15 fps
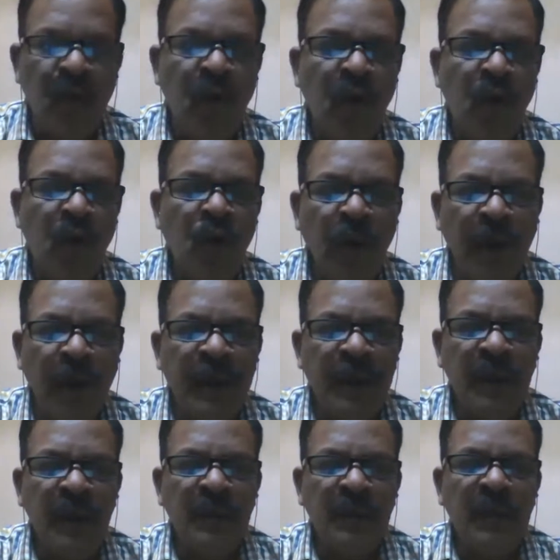
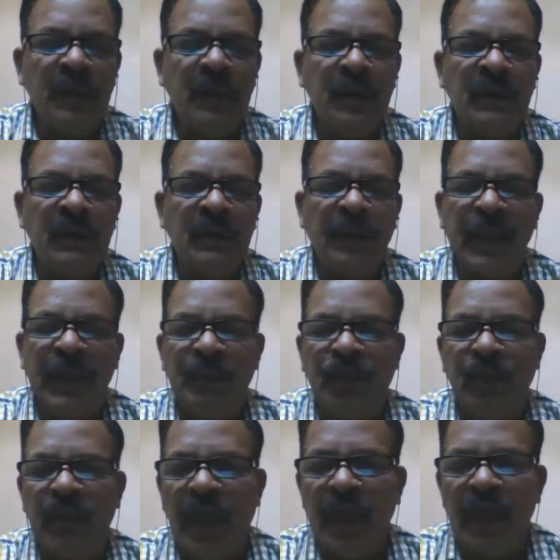when the
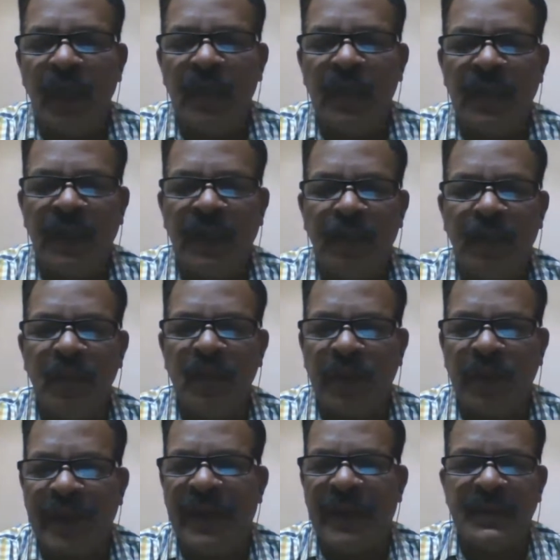people are not able to
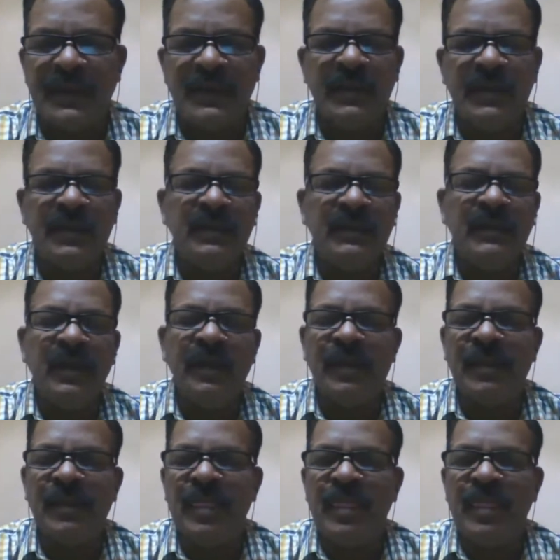get the